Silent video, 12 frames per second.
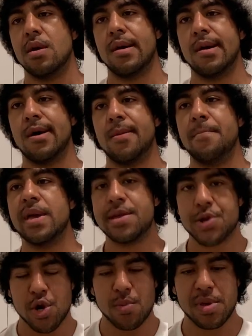
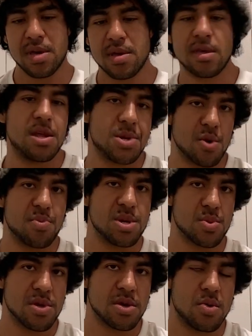Entropy. Entropy
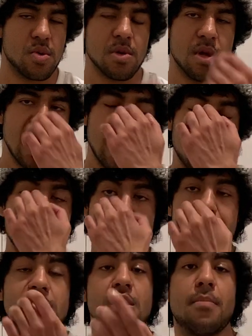is really cool. There's
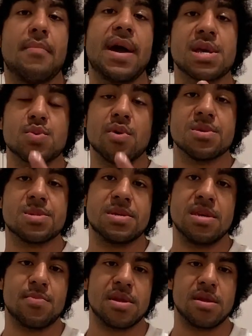something called Maxwell's
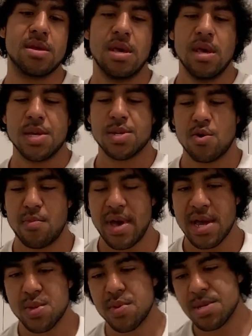Demon. So
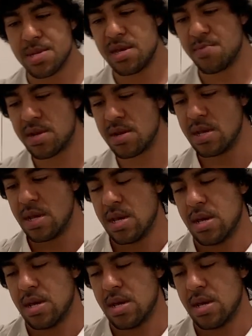Maxwell's Demon,